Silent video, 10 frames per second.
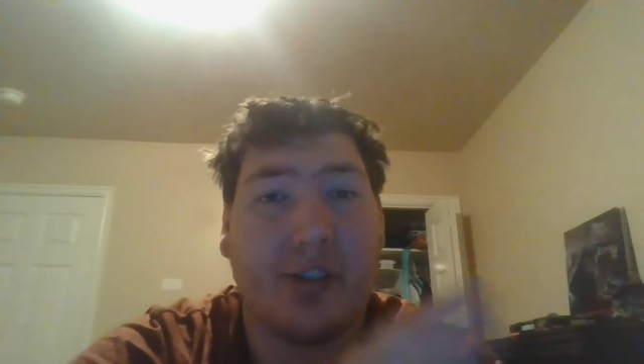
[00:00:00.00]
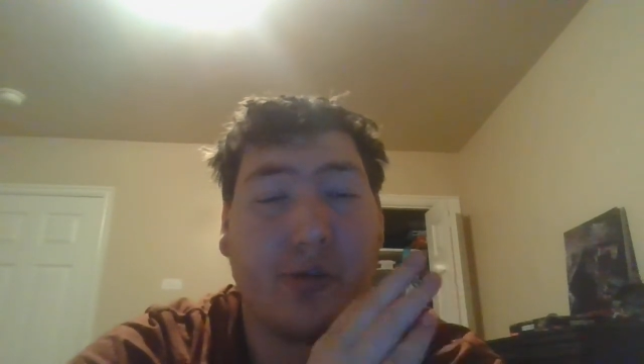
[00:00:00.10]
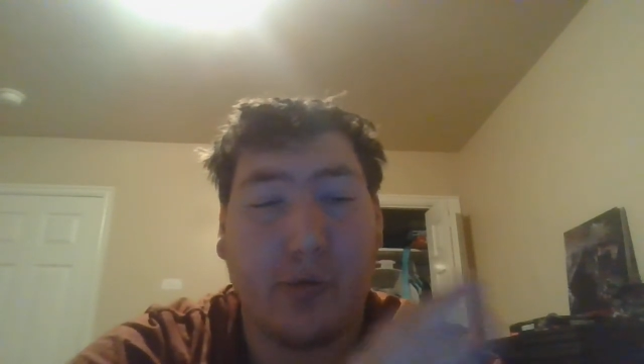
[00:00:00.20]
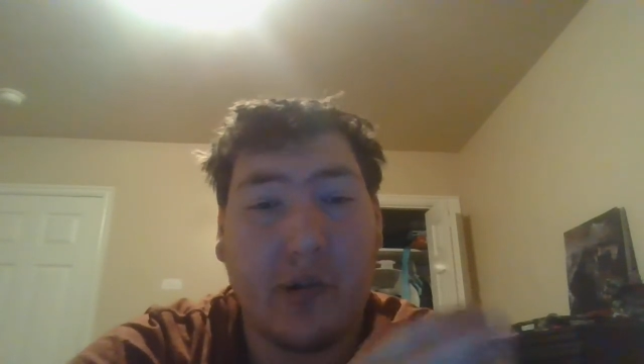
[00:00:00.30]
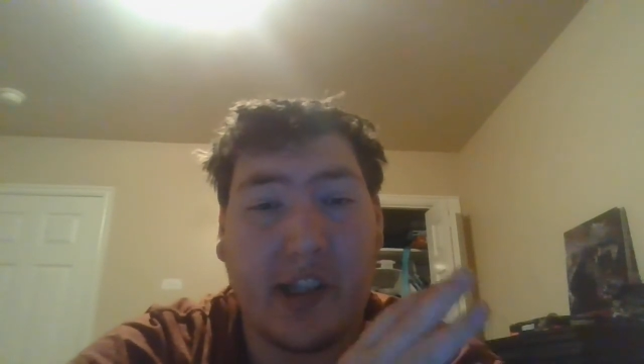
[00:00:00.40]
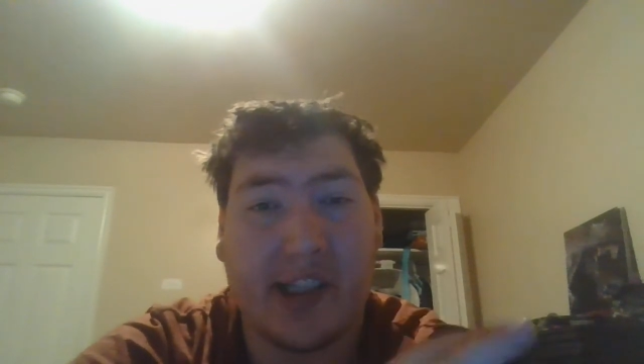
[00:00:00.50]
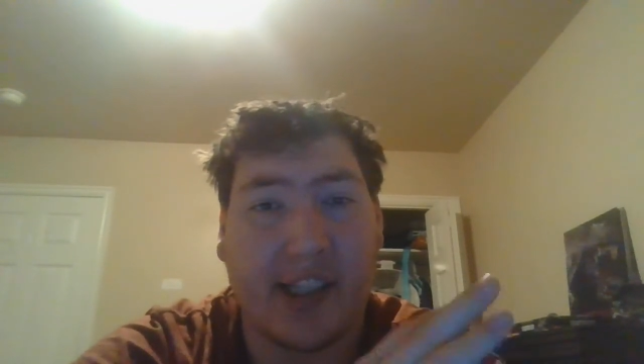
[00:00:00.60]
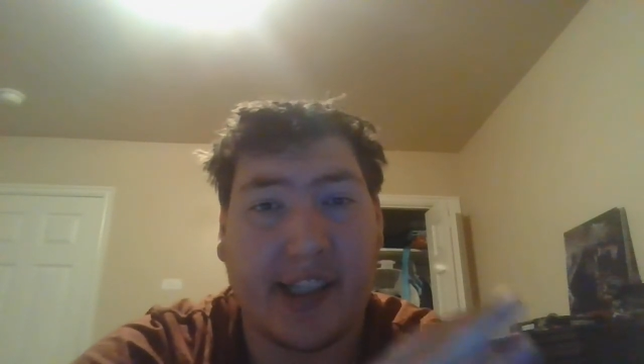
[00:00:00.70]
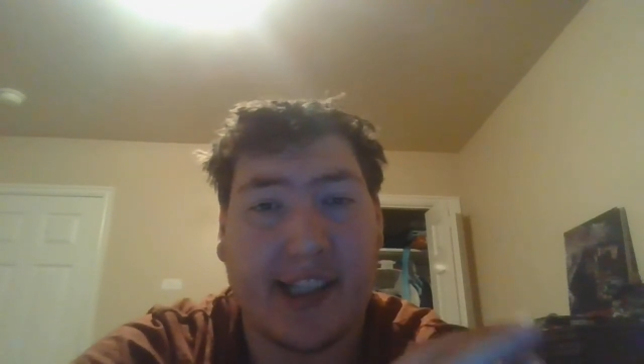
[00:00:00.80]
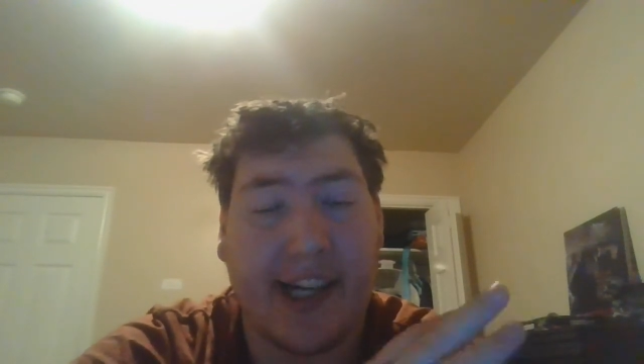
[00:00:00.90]
truly
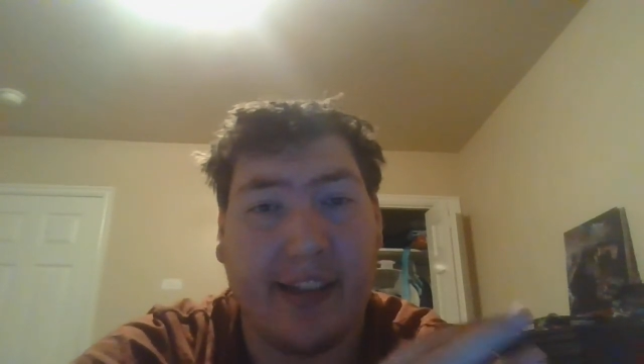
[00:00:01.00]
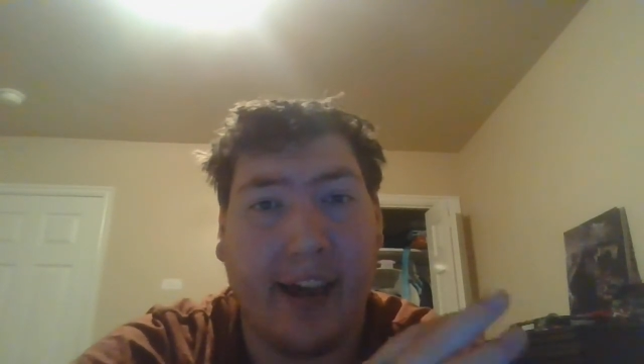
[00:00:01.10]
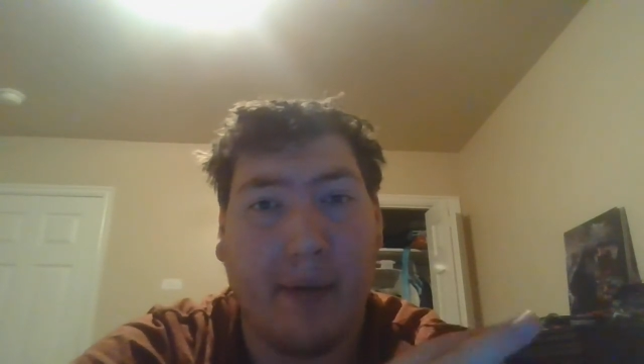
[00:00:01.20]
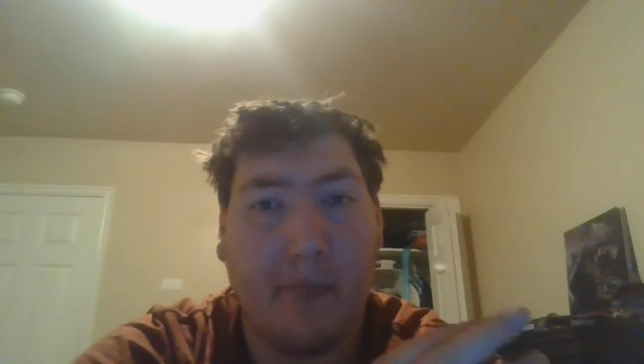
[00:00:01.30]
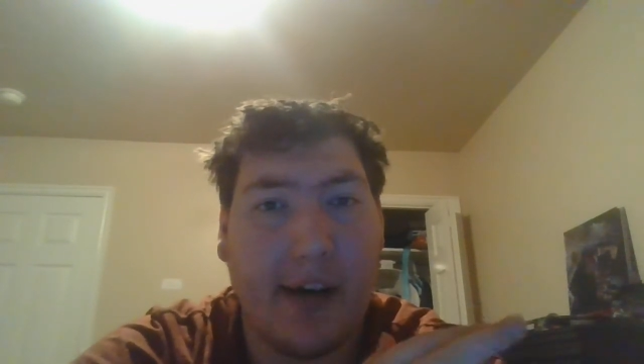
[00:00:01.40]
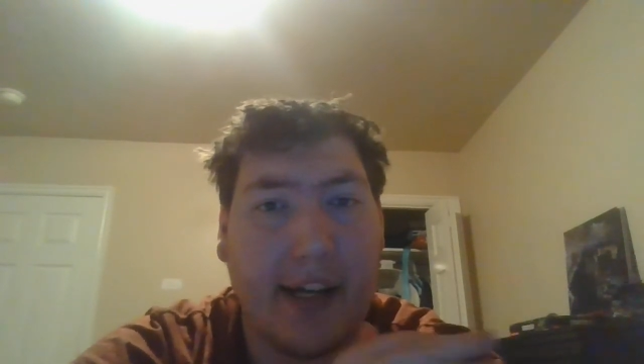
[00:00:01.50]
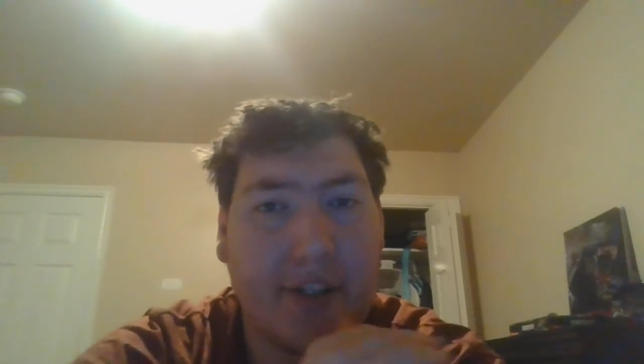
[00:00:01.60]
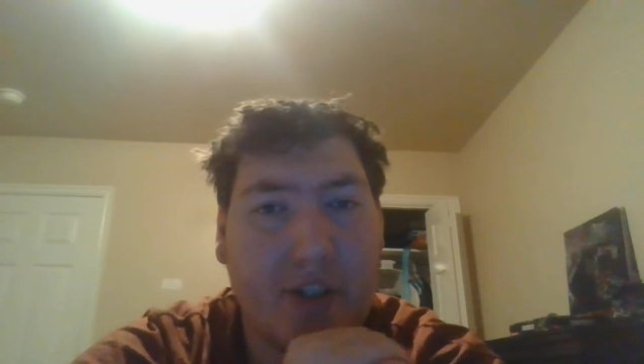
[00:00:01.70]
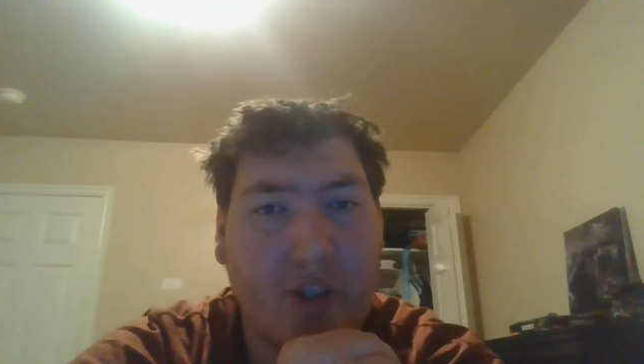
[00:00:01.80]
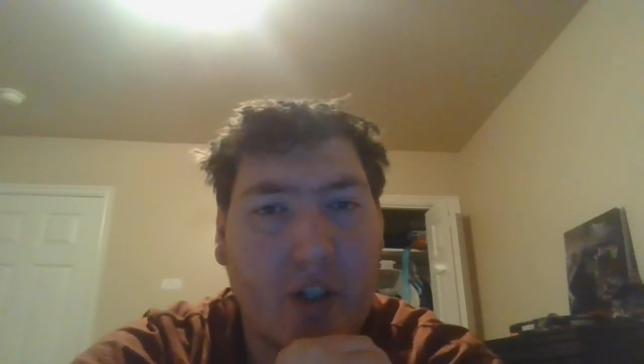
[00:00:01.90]
succeed that
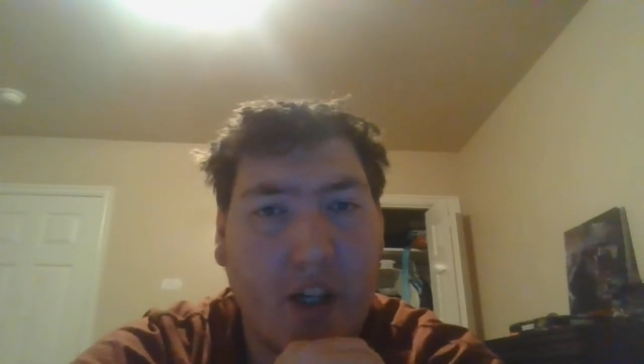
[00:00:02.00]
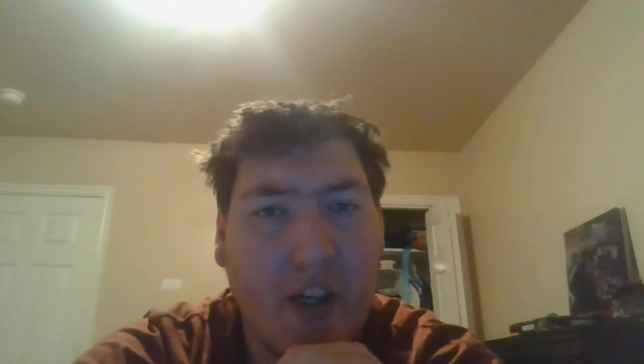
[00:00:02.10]
much.